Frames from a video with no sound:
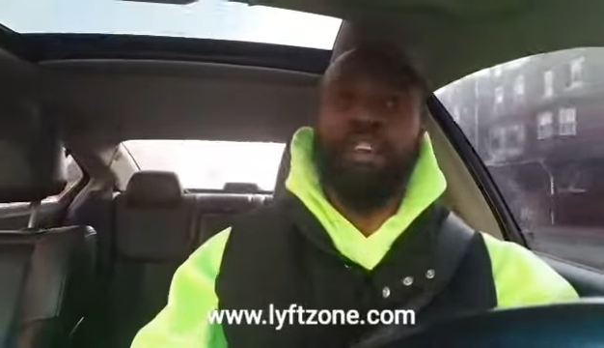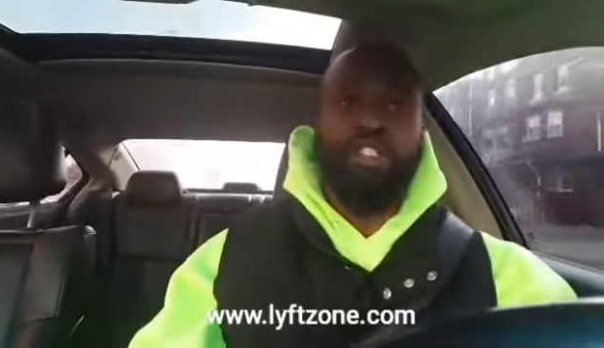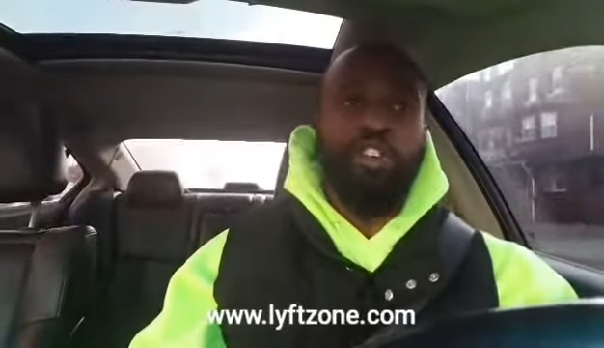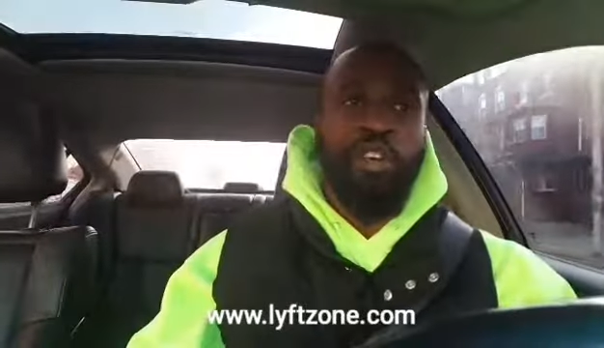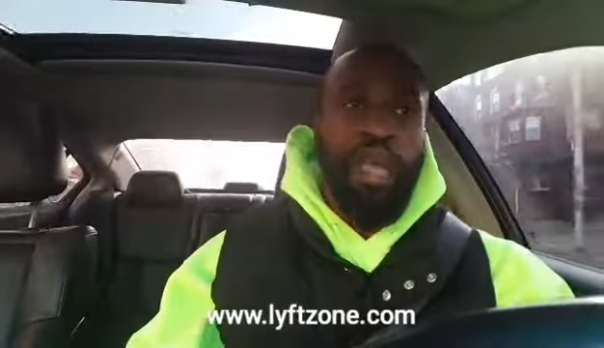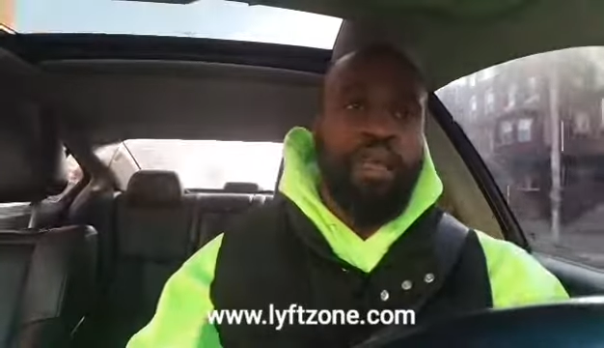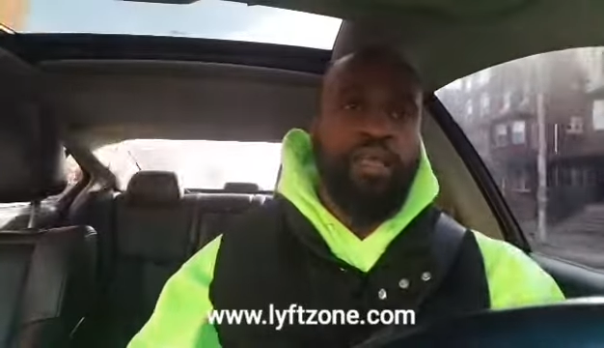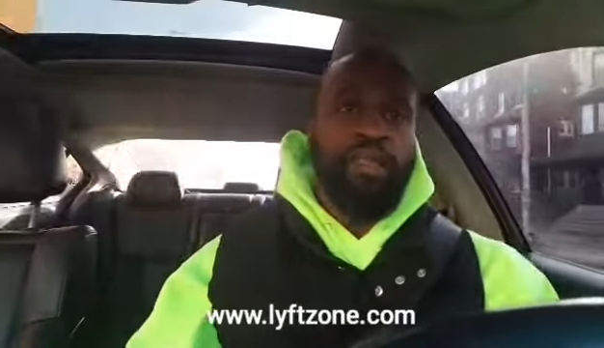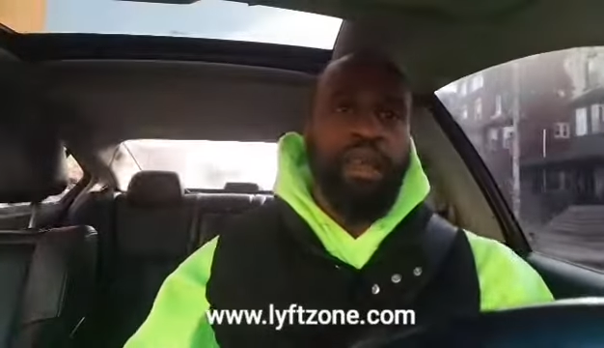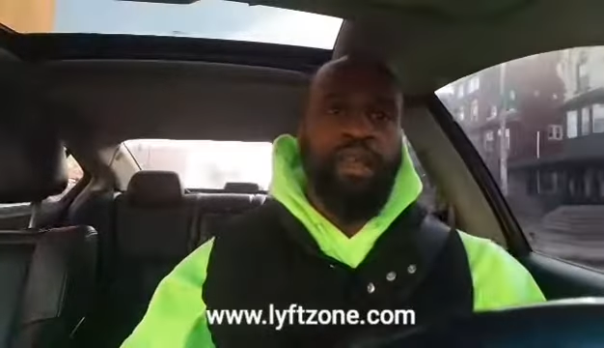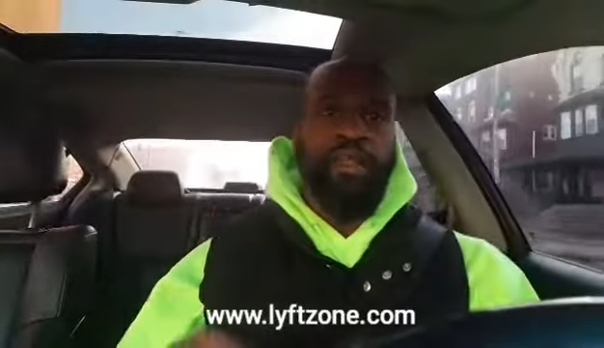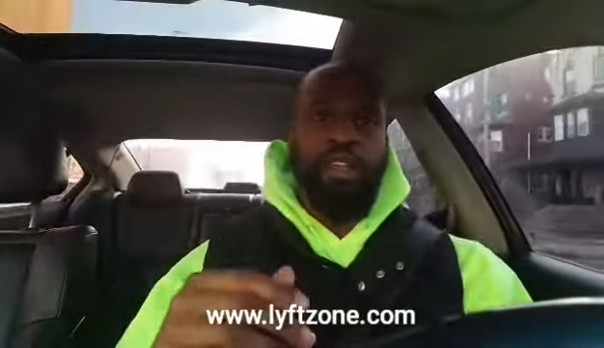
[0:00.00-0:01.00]
so they
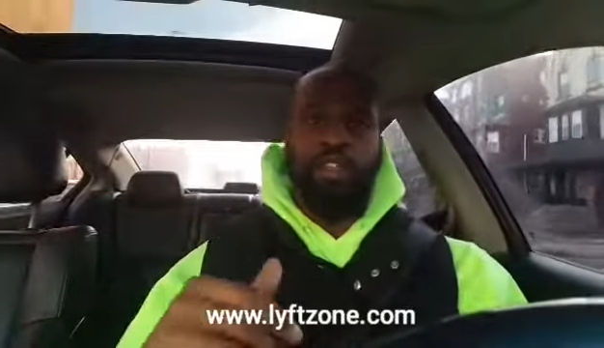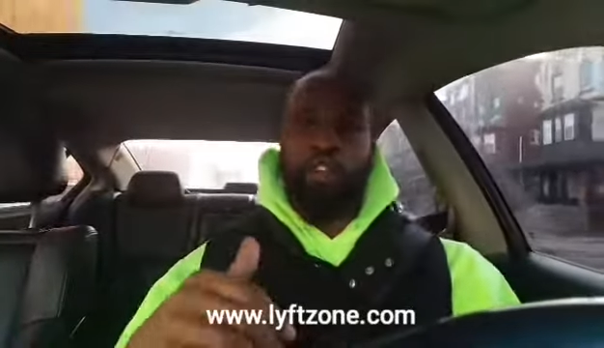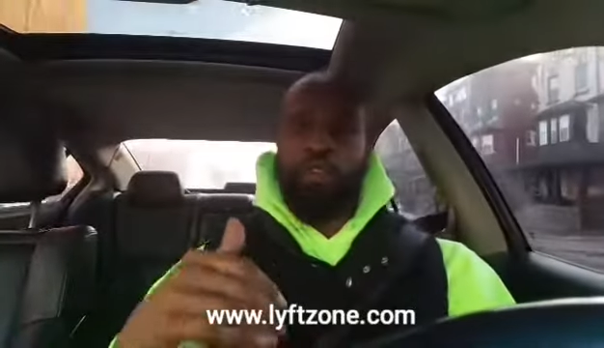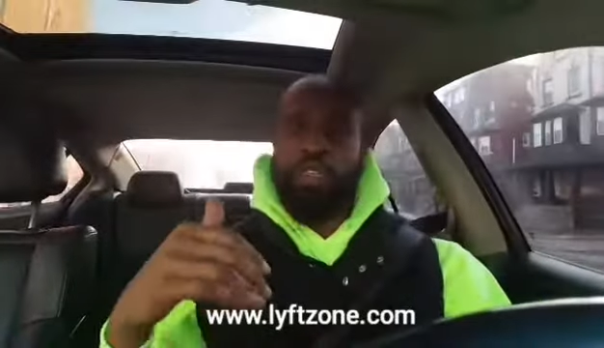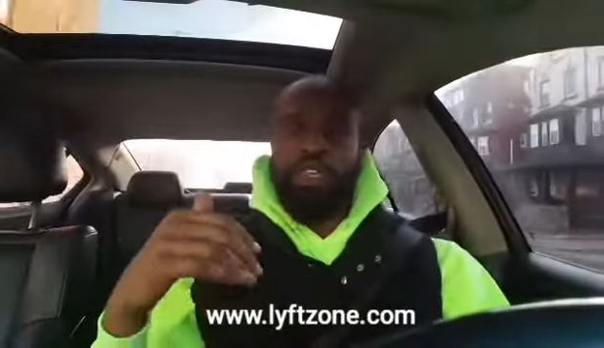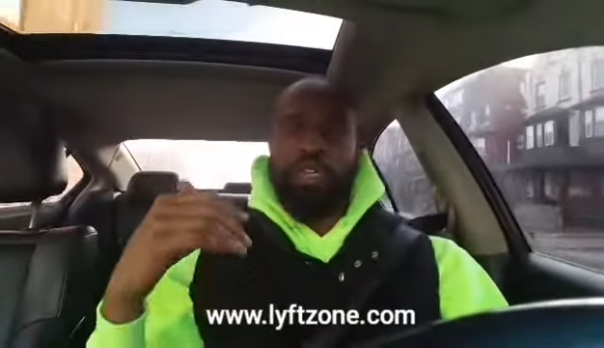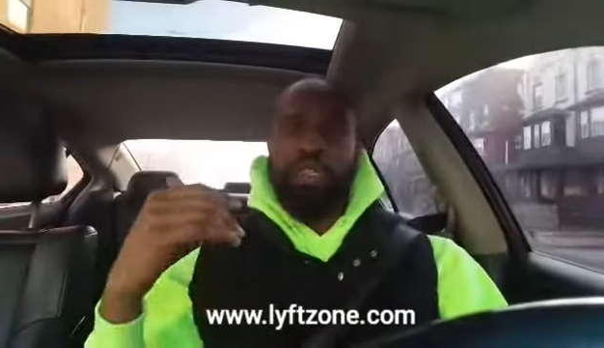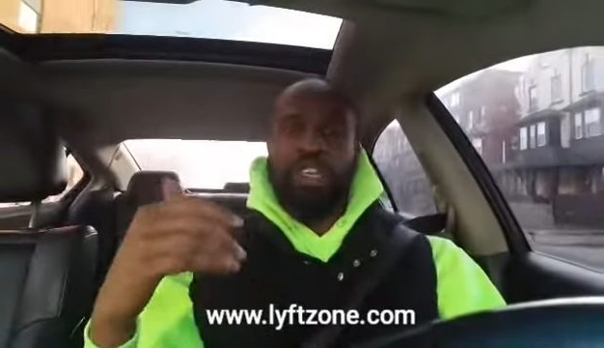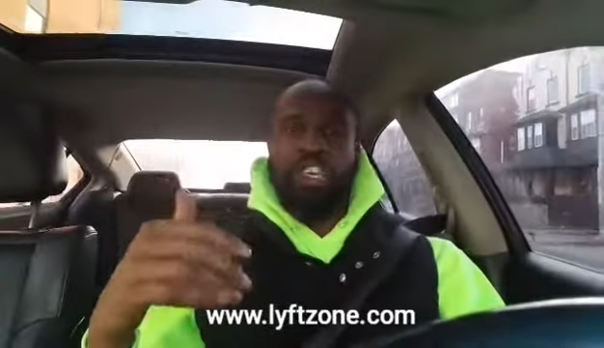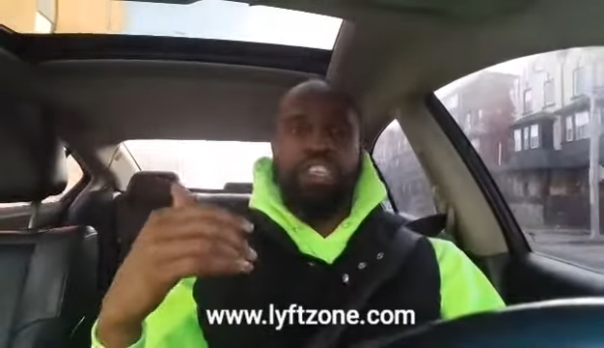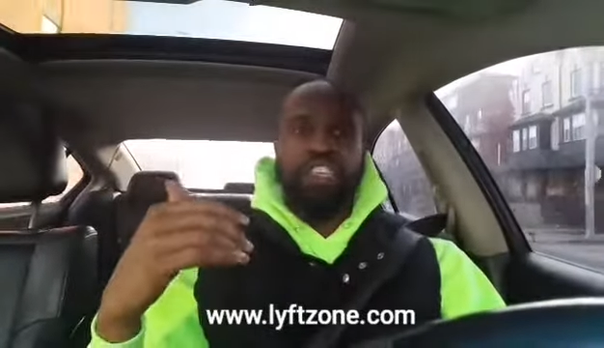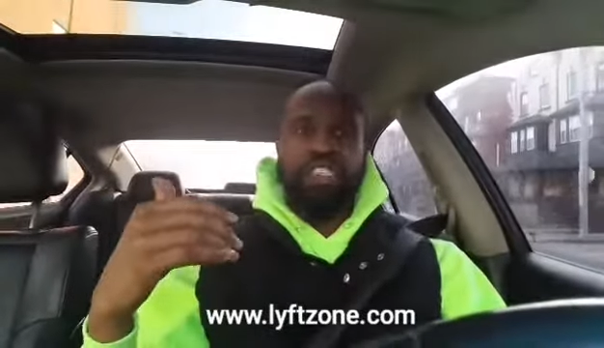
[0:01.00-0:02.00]
they, they do is
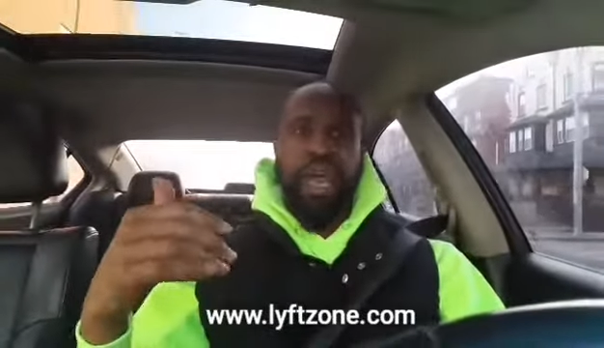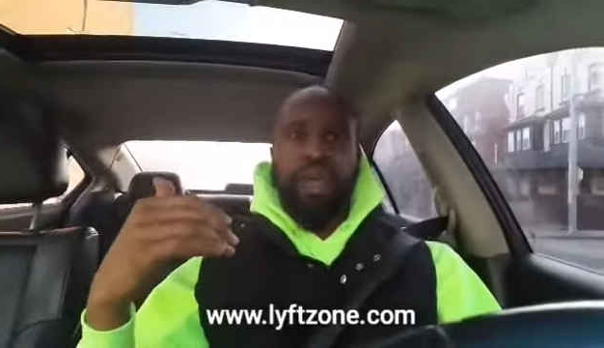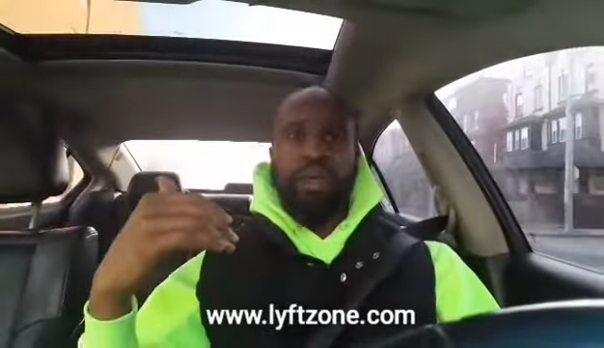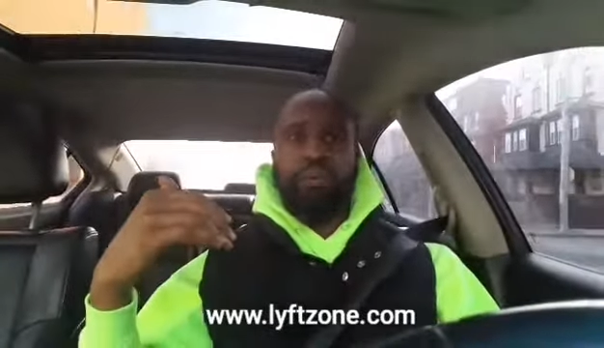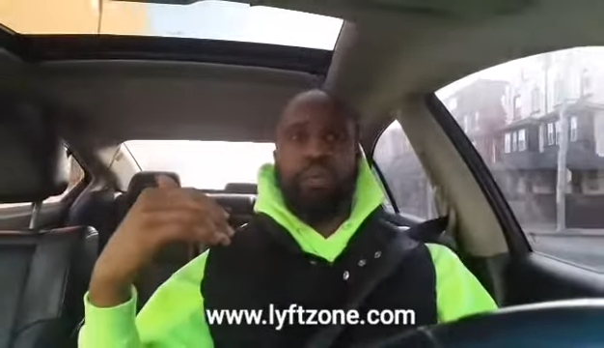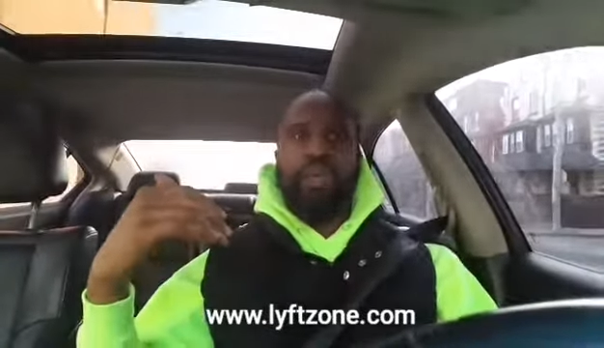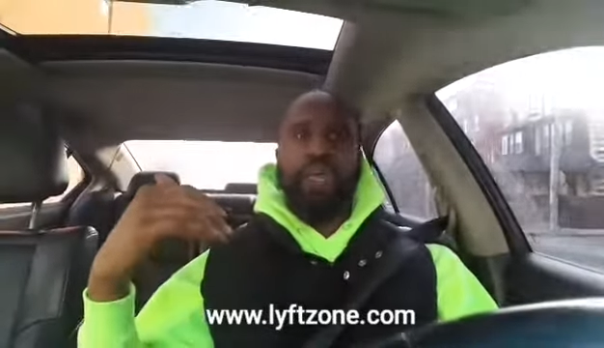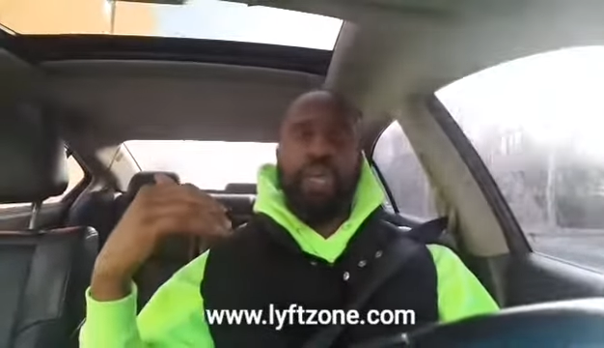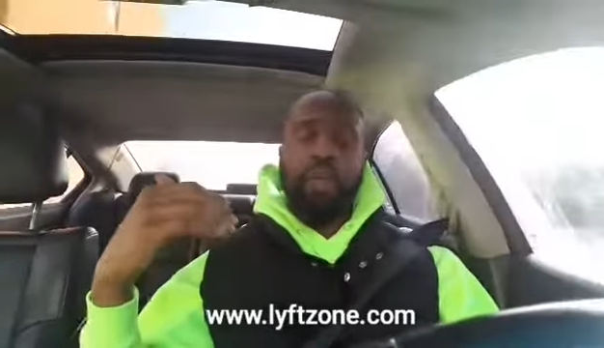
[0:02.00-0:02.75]
teach us how to be